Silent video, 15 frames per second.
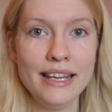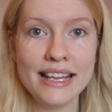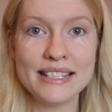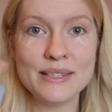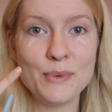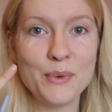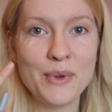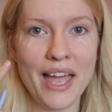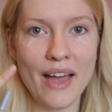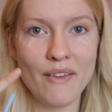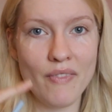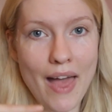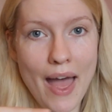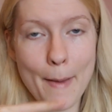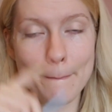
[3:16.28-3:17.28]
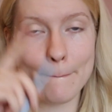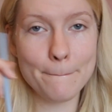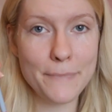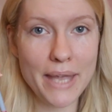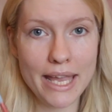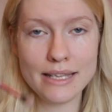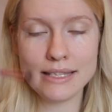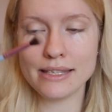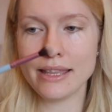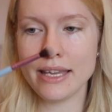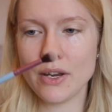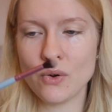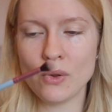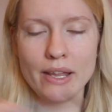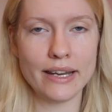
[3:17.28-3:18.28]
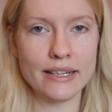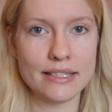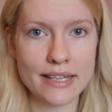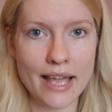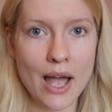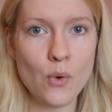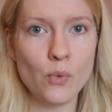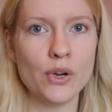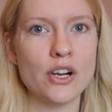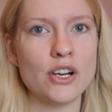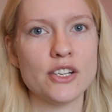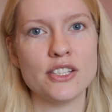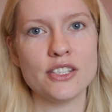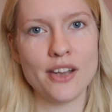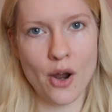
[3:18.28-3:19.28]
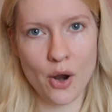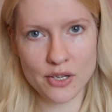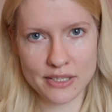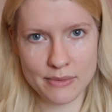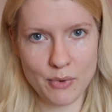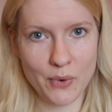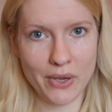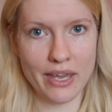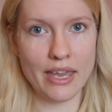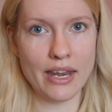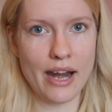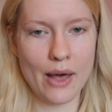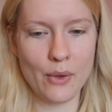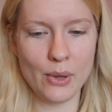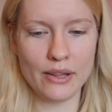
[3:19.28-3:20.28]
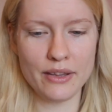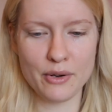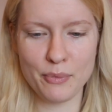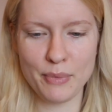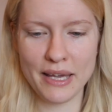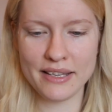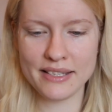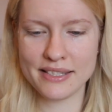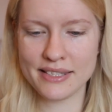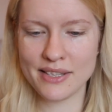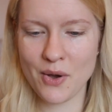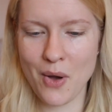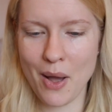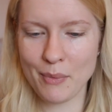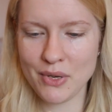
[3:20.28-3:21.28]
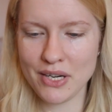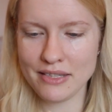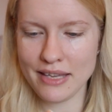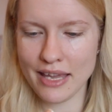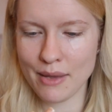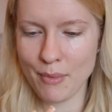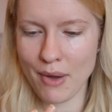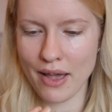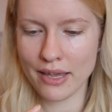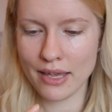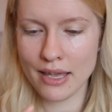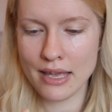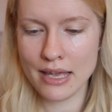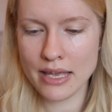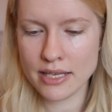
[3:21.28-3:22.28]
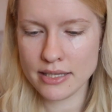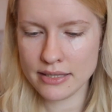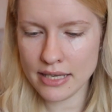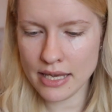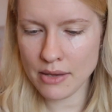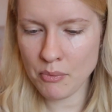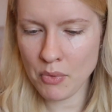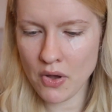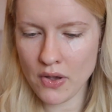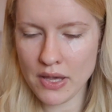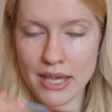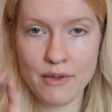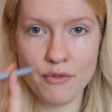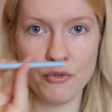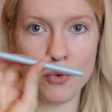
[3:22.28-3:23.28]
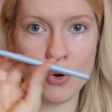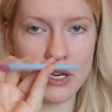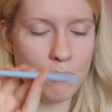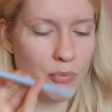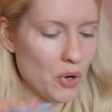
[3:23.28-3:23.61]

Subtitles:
Next, when we have that base layer laid down, we're going to start smoking it out a little bit. So I'm going to take my Sigma E40